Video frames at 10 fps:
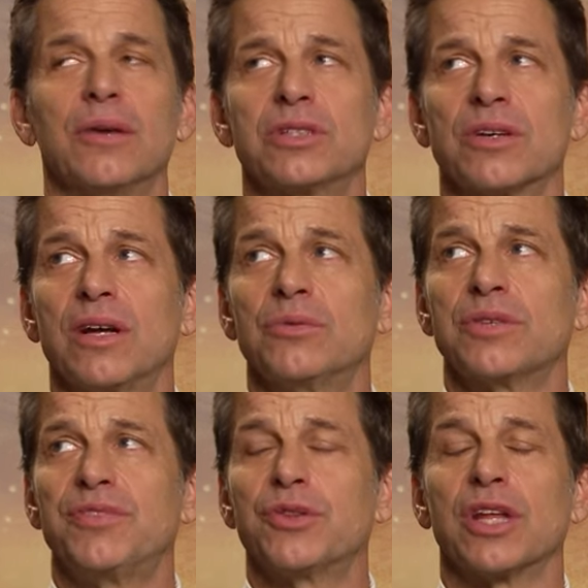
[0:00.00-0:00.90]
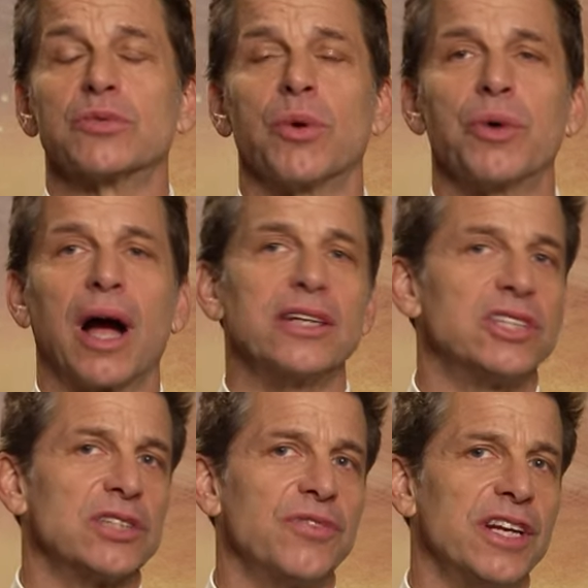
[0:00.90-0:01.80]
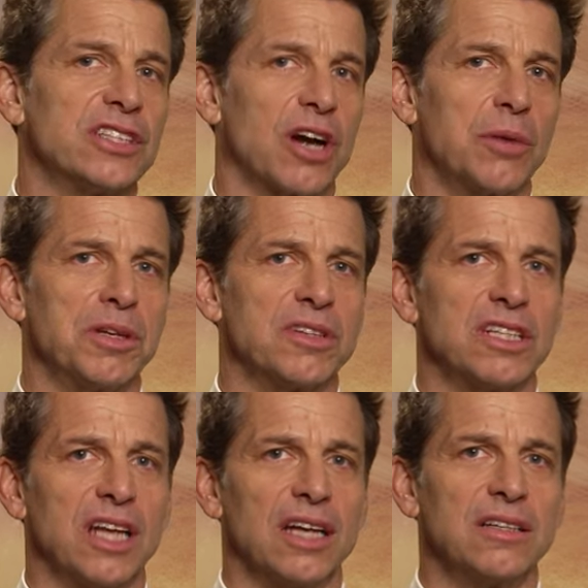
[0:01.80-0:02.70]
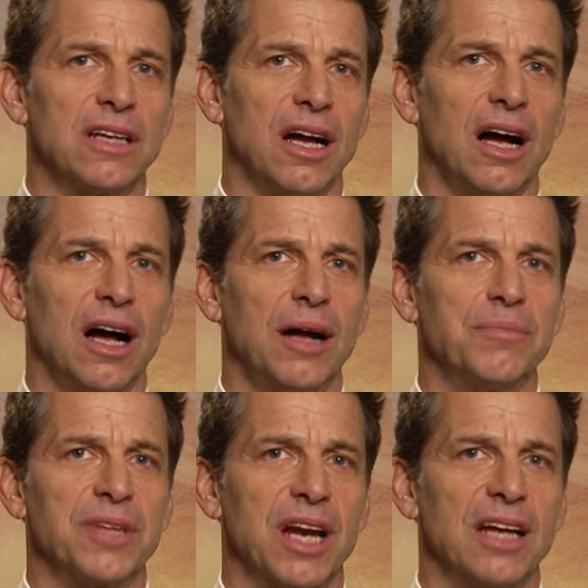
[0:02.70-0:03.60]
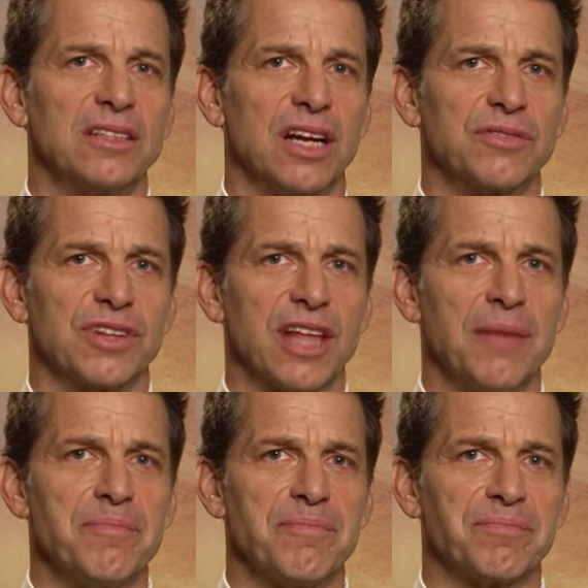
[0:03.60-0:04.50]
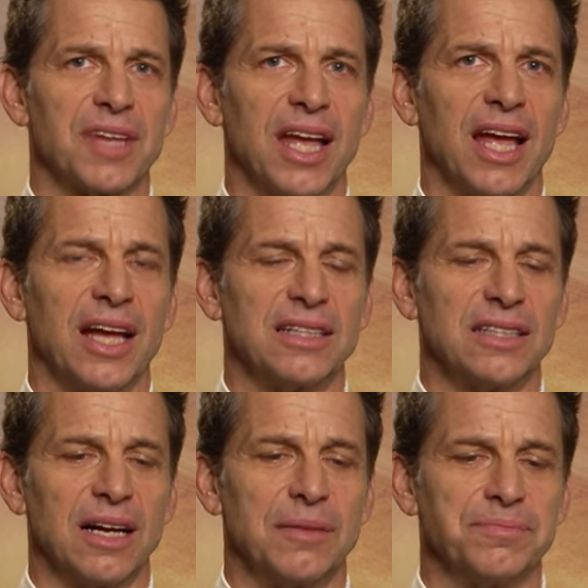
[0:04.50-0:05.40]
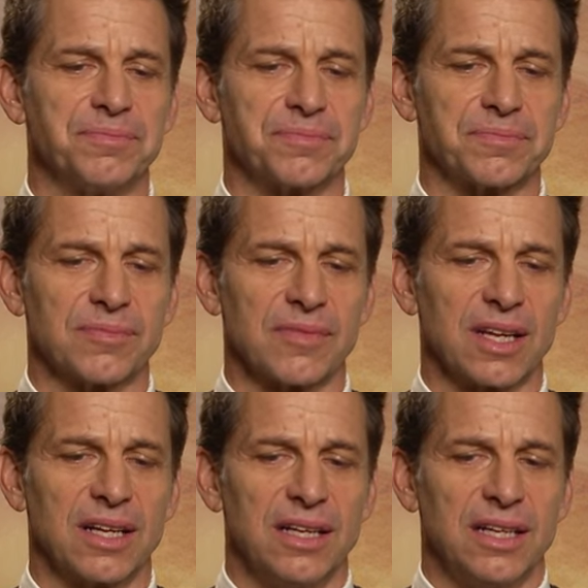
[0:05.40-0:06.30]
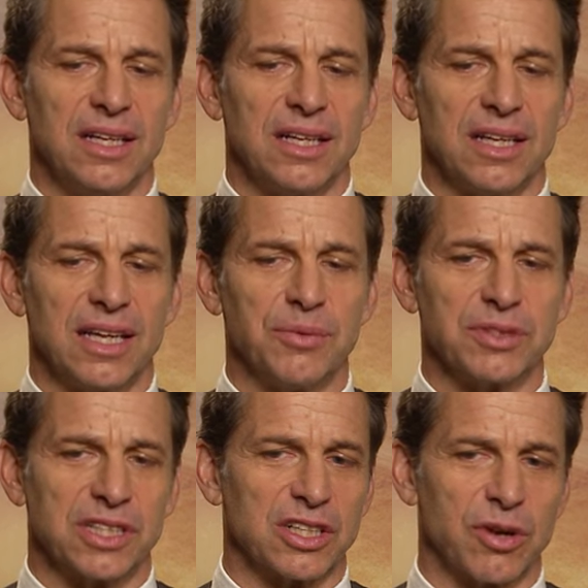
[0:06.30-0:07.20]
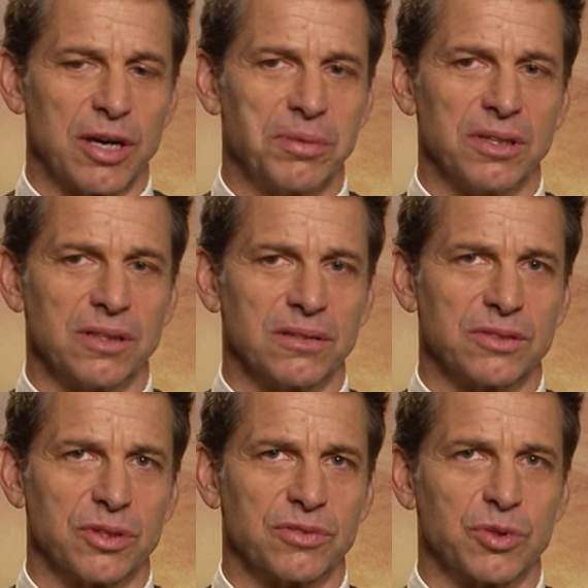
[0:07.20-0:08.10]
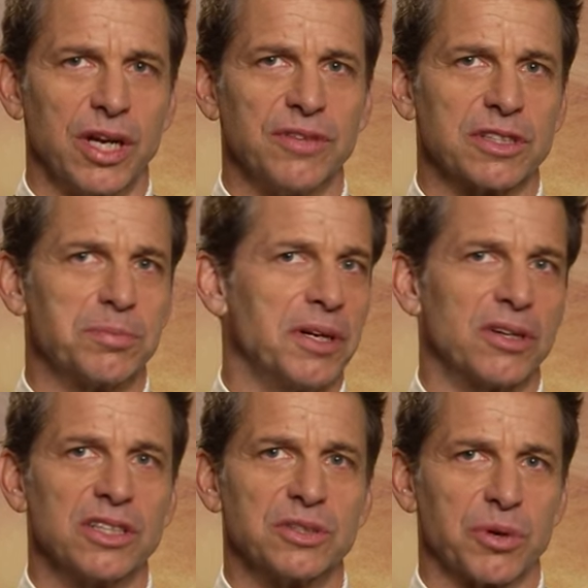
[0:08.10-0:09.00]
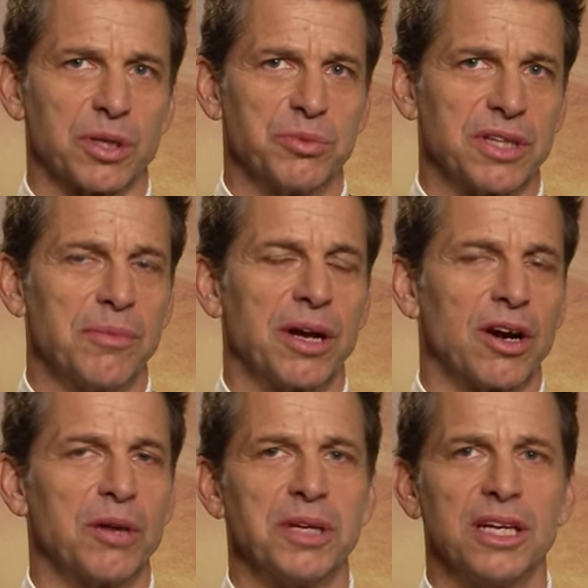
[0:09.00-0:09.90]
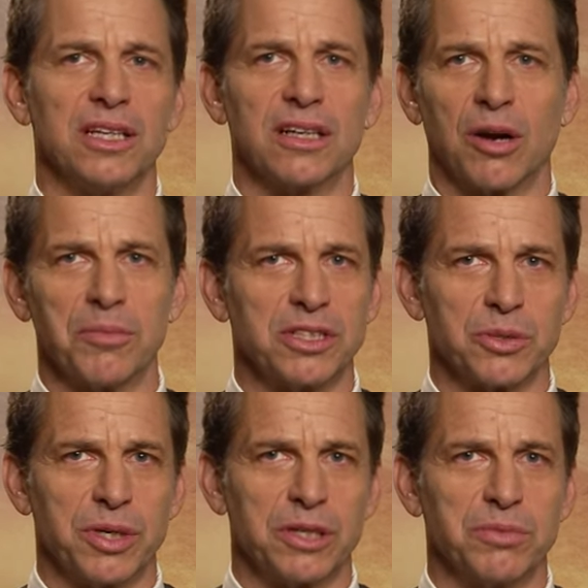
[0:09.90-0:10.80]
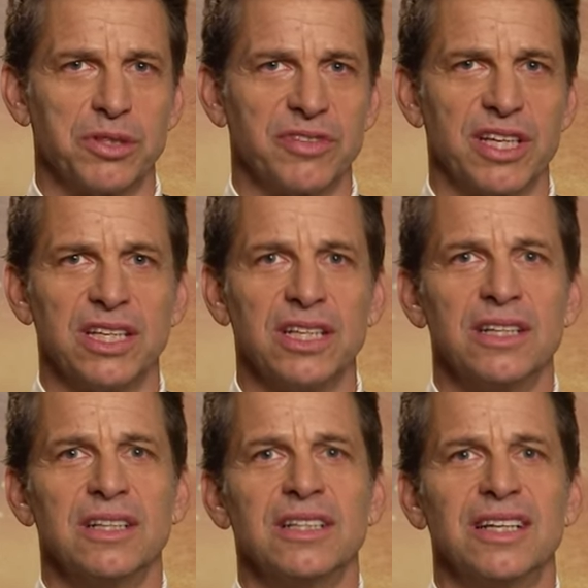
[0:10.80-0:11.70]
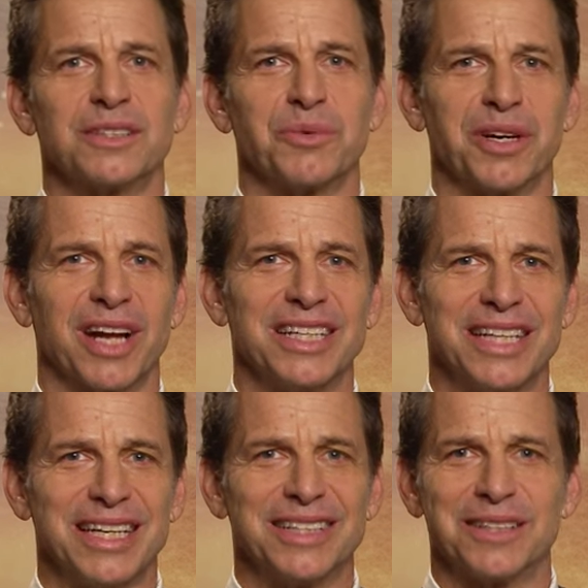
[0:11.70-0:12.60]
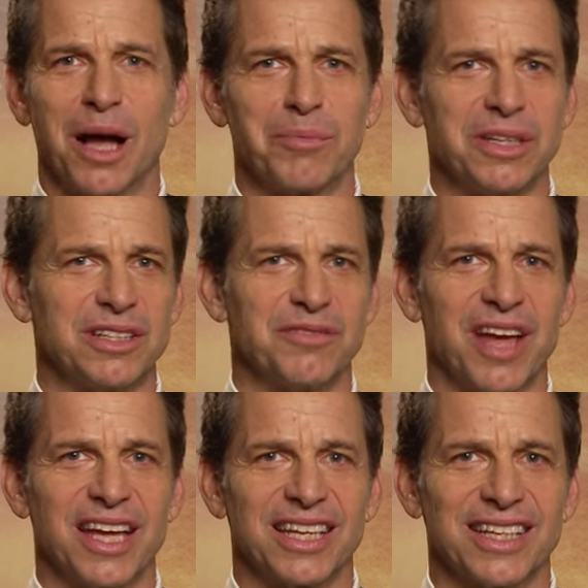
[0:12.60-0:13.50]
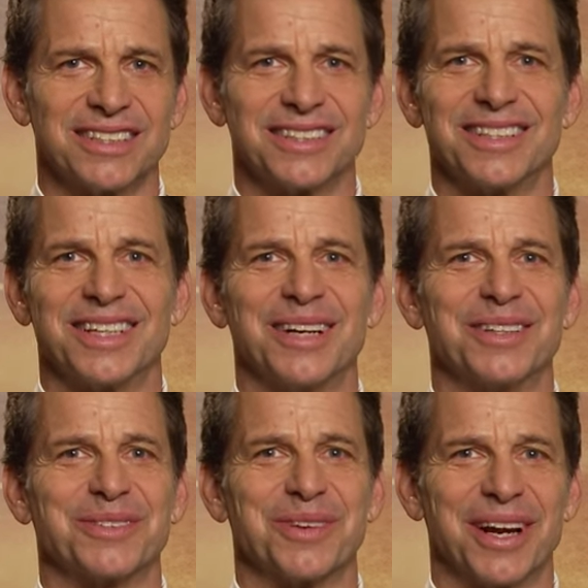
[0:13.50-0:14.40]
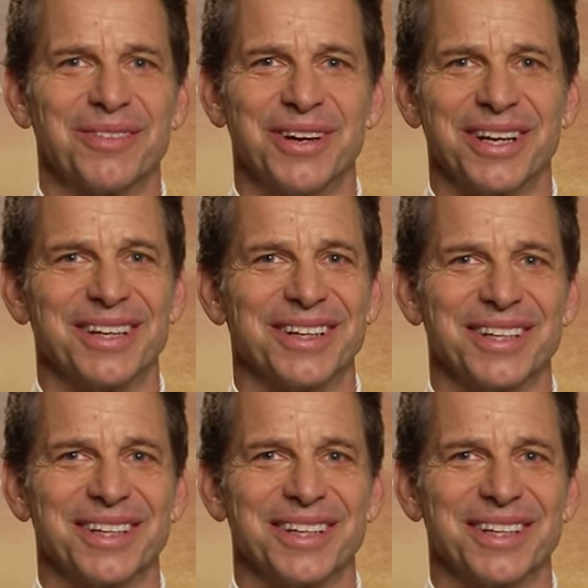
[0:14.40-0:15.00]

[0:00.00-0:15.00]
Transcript: it was a few things. Well, I just finished Army of the Dead that I had done for them, and it was an incredible sort of creative experience working with them on Army. Army is a weird movie. It's a weird idea. Zombies in Vegas, you know, it's whatever, you know,